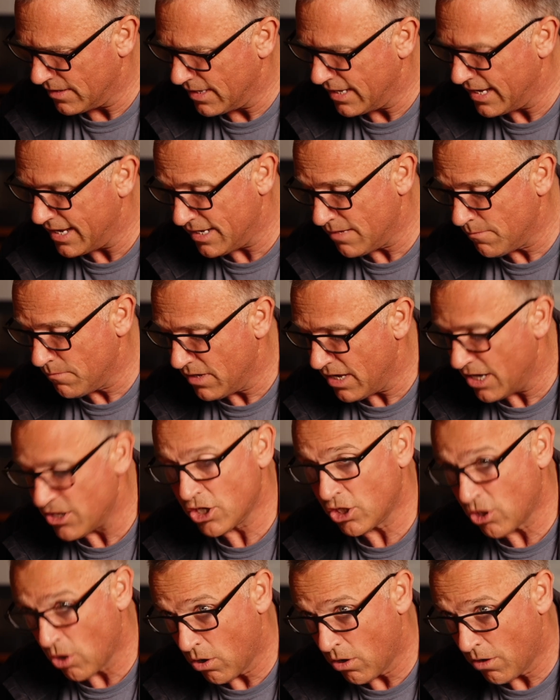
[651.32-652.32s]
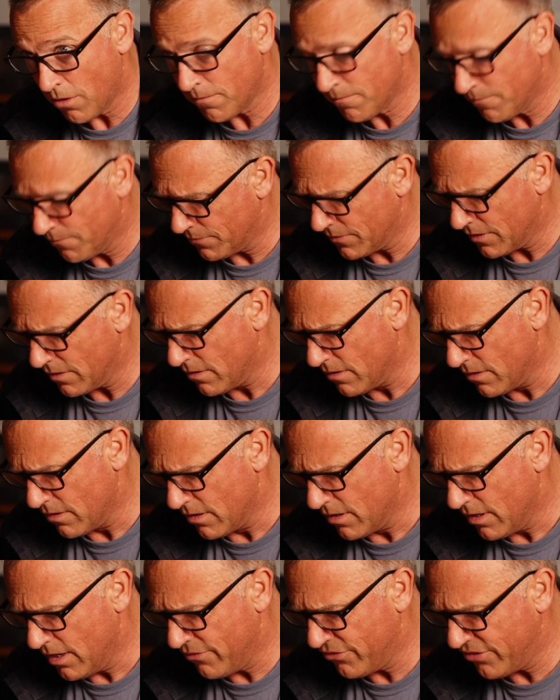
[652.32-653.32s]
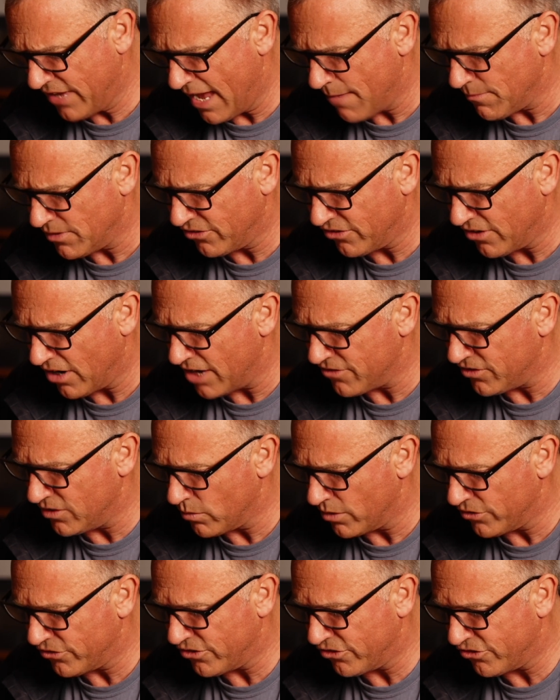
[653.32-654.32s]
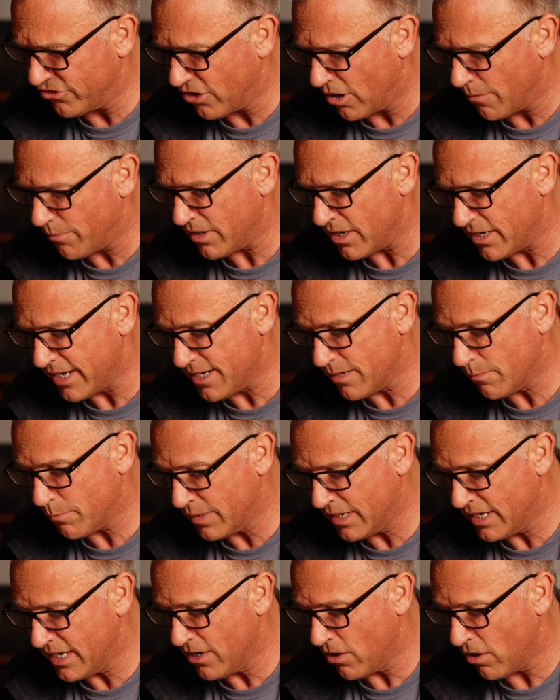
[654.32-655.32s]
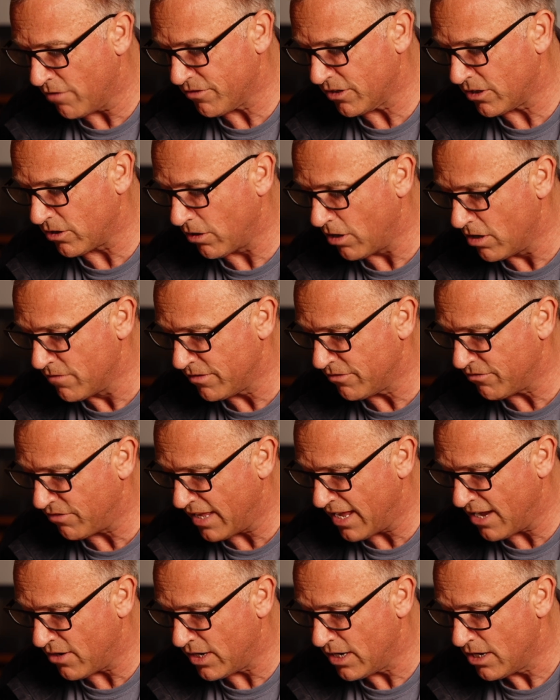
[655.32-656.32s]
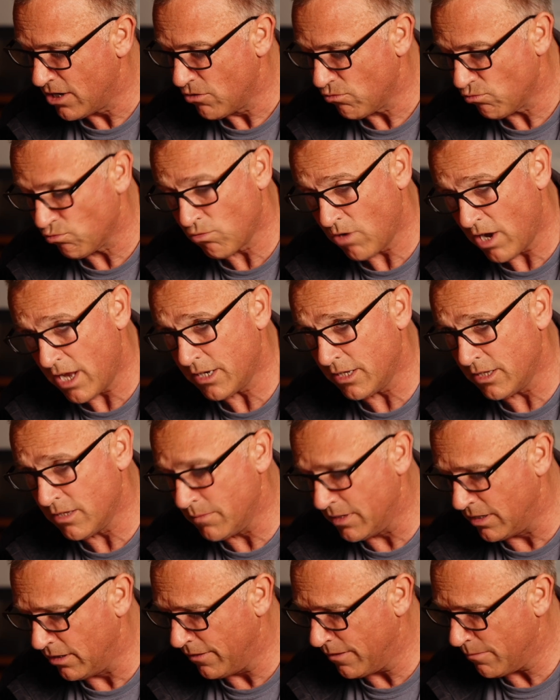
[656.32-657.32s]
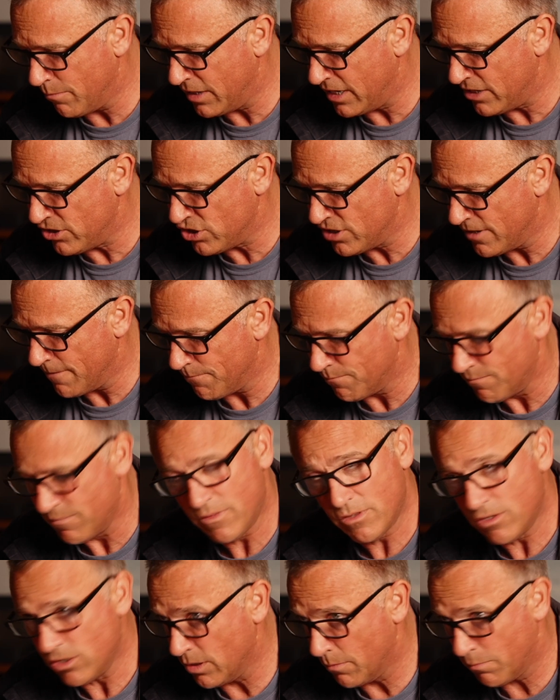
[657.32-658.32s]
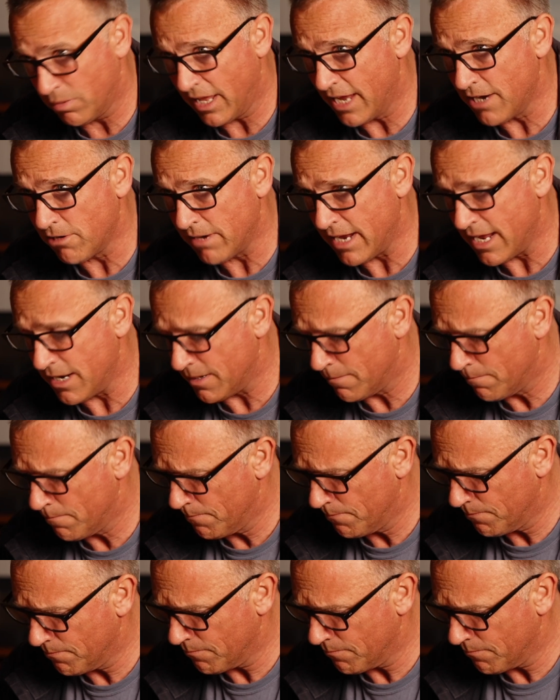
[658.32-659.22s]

Hit him and you're gone. If Sam decides he wants to stop and eat a bee off a clover flower right in the middle of the pitch, you play around him.